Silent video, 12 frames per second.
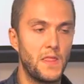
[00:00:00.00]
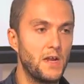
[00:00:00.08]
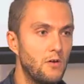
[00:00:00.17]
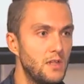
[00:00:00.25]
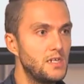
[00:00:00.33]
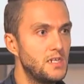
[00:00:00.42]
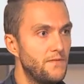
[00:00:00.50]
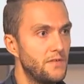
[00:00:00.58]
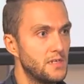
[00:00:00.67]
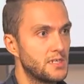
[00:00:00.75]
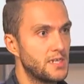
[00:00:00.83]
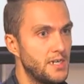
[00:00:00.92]
The only
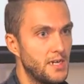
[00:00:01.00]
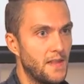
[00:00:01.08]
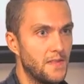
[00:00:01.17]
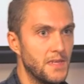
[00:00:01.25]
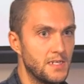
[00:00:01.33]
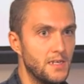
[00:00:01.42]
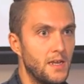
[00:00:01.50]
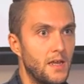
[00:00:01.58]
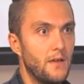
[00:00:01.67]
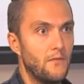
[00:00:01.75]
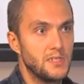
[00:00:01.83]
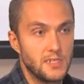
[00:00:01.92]
difference here is that,
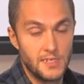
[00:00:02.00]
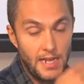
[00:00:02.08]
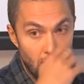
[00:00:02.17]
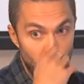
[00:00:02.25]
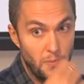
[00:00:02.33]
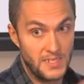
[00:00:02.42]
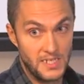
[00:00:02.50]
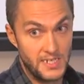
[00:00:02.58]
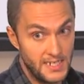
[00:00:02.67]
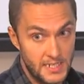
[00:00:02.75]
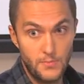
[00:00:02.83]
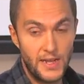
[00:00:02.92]
for instance, Hadoop is a
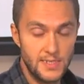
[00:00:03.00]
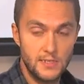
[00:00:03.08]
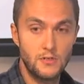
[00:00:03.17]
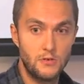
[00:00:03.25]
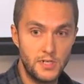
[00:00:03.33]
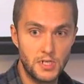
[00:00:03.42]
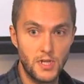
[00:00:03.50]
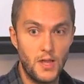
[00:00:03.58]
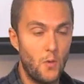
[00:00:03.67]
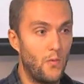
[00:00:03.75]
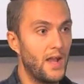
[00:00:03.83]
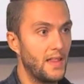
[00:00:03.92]
disk-based storage,
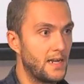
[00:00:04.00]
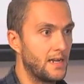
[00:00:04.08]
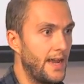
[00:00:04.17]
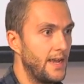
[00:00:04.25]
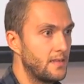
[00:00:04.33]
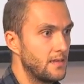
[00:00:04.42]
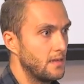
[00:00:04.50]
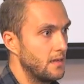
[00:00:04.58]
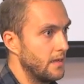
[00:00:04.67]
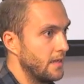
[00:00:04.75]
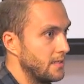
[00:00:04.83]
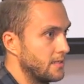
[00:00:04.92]
while Ignite
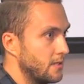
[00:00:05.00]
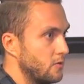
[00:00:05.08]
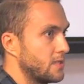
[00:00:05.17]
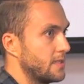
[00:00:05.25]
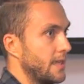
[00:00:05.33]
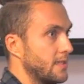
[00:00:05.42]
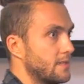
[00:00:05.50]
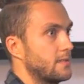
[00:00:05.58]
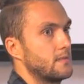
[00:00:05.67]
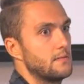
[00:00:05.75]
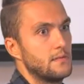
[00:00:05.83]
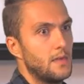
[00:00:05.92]
uh, is used
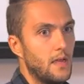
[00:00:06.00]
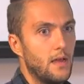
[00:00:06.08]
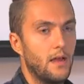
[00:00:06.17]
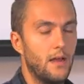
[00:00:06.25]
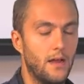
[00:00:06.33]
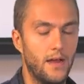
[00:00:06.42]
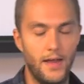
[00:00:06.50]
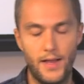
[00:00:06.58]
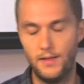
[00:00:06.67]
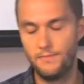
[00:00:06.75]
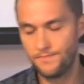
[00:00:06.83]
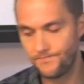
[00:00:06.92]
as
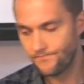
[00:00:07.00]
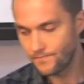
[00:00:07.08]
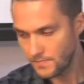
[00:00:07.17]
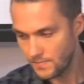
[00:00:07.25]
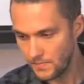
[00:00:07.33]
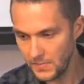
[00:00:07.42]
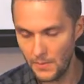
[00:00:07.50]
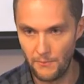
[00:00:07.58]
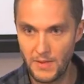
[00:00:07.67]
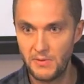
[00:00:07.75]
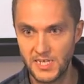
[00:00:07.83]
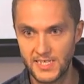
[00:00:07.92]
uh,
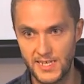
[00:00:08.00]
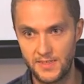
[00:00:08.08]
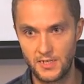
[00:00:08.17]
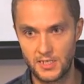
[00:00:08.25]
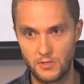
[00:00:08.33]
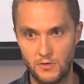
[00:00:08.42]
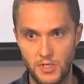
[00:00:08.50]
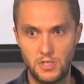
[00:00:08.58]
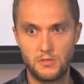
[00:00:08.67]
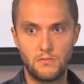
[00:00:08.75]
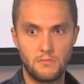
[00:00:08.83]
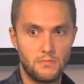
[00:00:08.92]
memory-centric
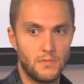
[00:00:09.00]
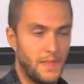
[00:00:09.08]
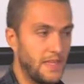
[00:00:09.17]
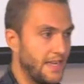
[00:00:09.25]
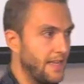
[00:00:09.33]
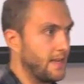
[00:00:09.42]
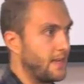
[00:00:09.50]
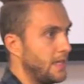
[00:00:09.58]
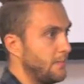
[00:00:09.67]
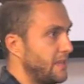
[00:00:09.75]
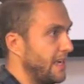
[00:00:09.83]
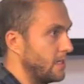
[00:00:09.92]
storage that can
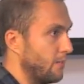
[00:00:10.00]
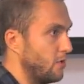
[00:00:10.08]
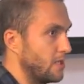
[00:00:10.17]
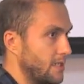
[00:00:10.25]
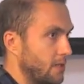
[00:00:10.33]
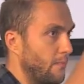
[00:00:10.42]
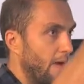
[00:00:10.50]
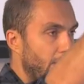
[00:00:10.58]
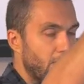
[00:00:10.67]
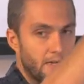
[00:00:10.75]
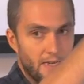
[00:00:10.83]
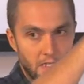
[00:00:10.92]
keep data both in
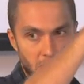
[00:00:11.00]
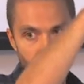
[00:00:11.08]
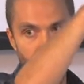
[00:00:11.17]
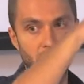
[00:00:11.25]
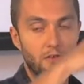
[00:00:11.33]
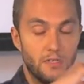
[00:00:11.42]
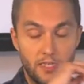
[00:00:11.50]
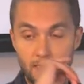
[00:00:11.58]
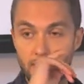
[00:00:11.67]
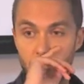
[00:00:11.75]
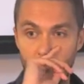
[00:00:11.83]
memory, in RAM, and on disk.